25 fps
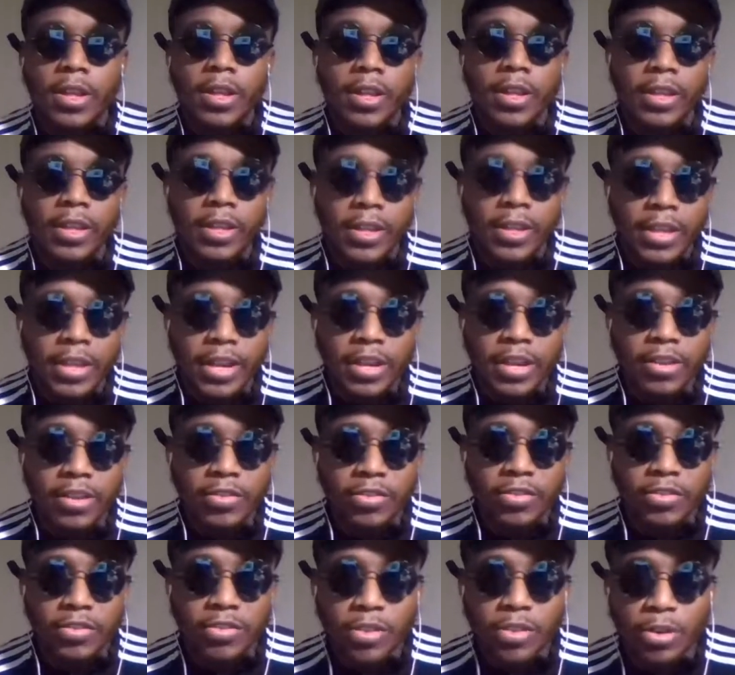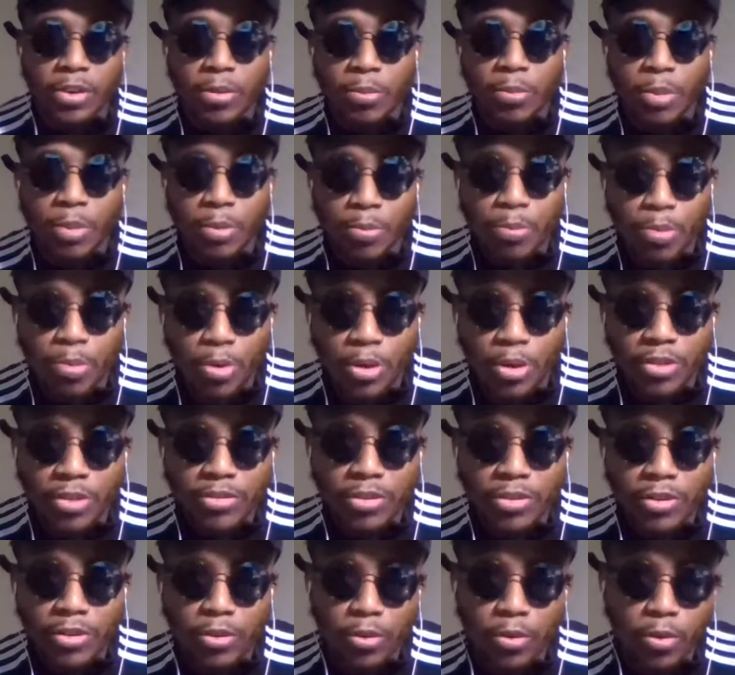Ladies and gentlemen,
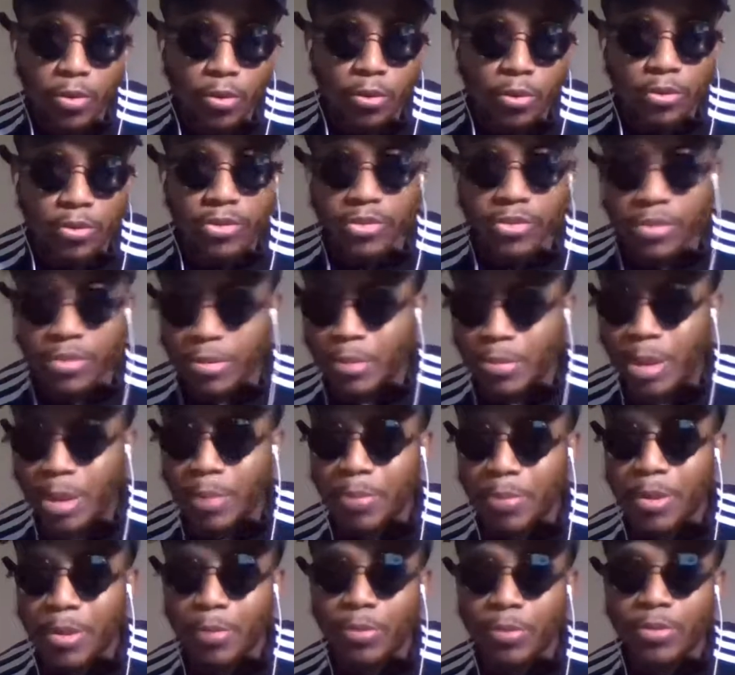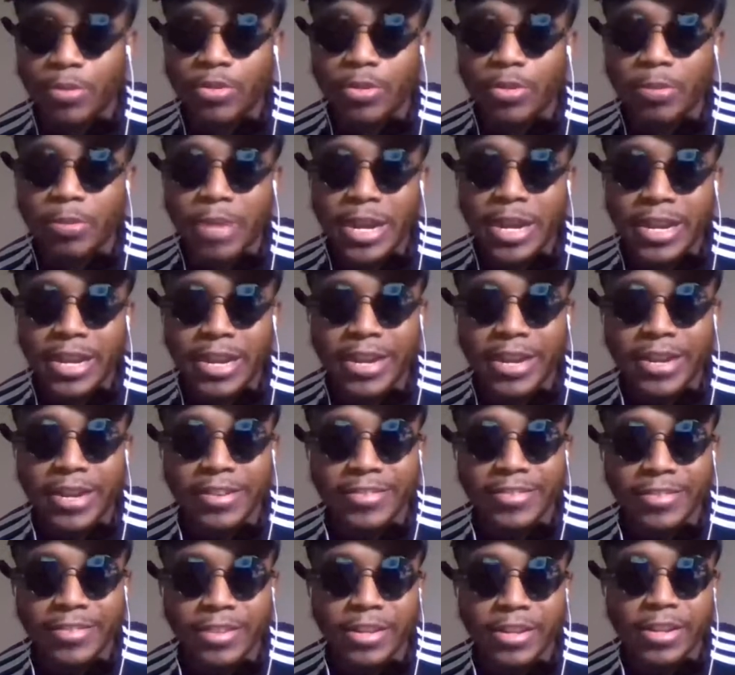boys and girls, to my peoples and my
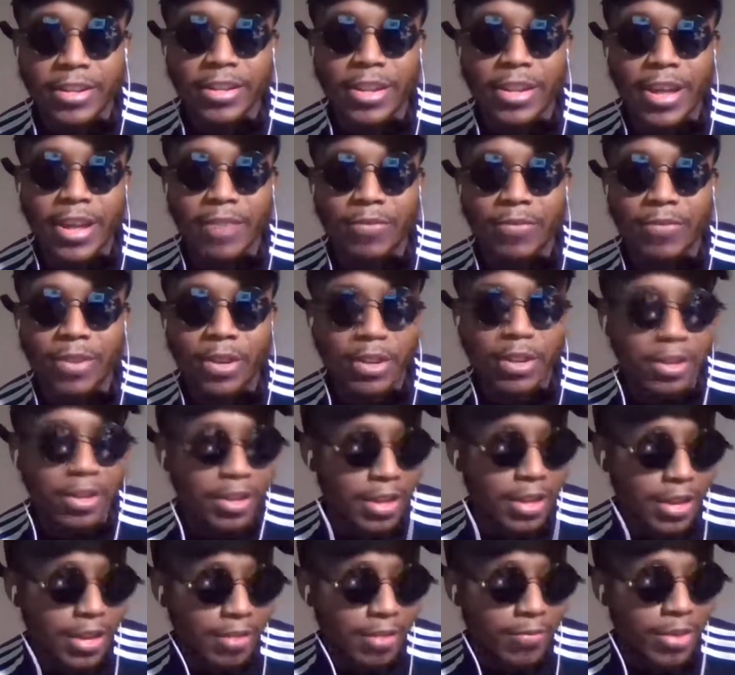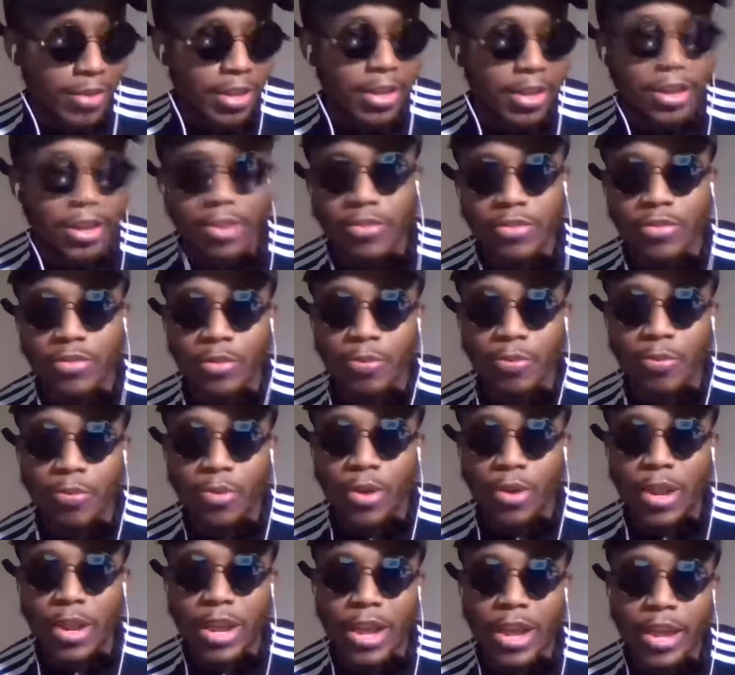guys, look alive, look alive. It's your
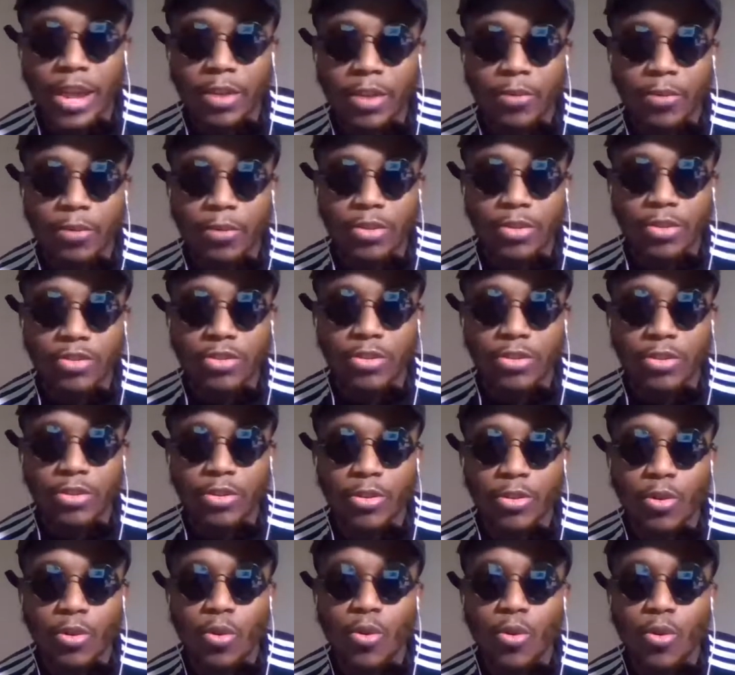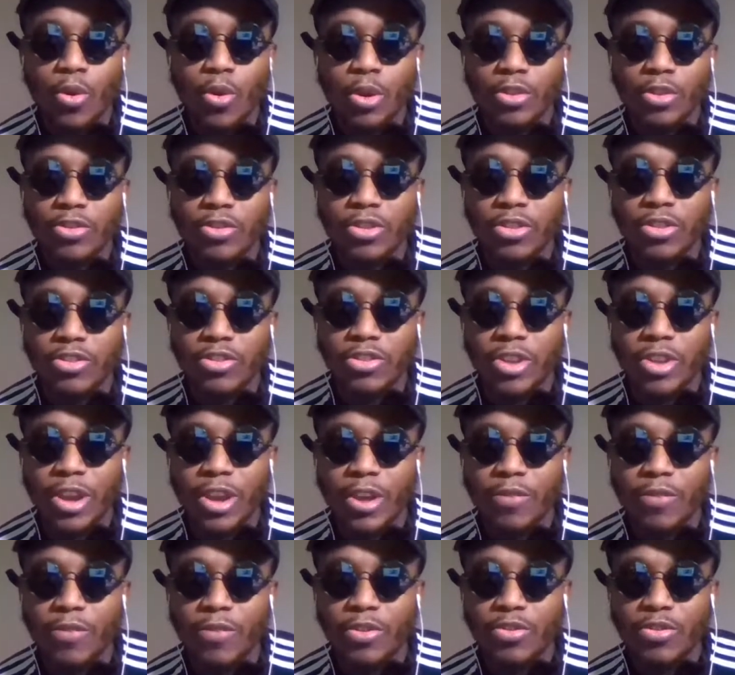boy Akaricha or Judge
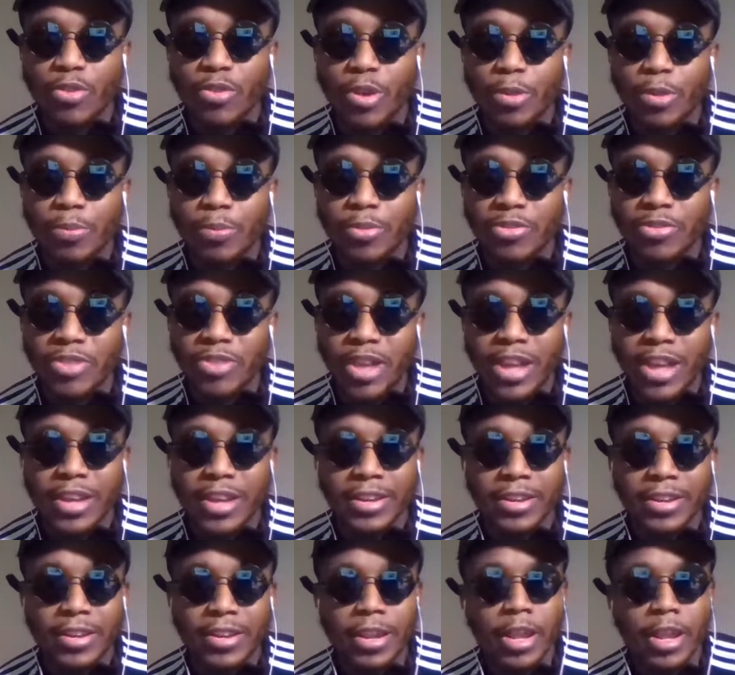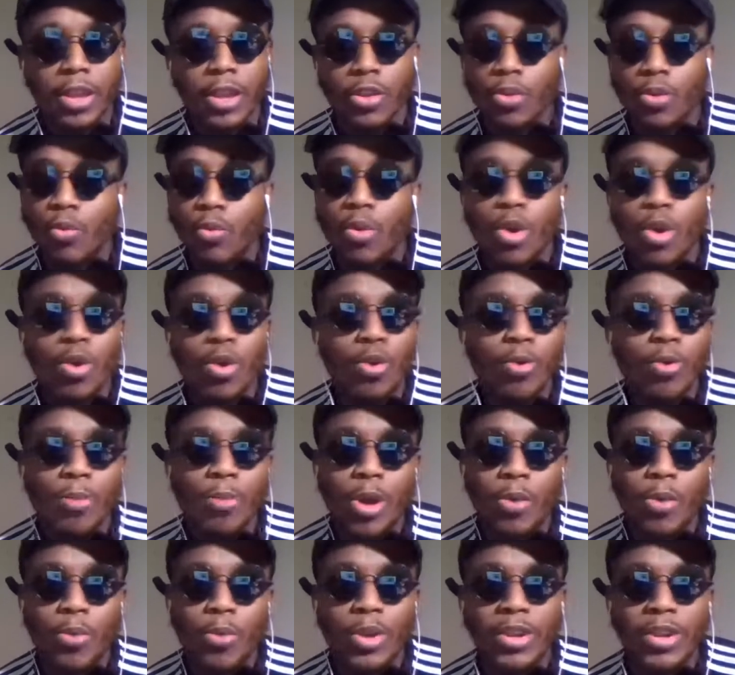Galvatron presiding. You are all my
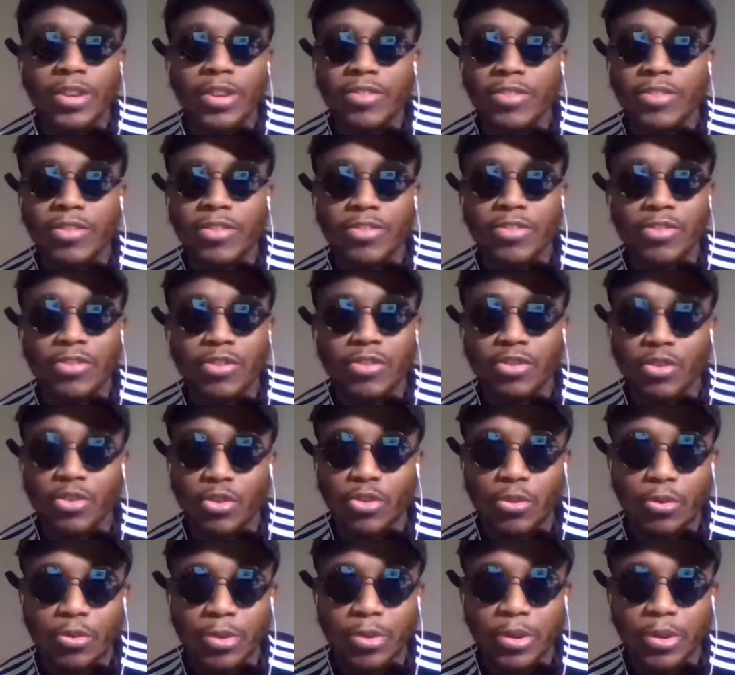witnesses and jury.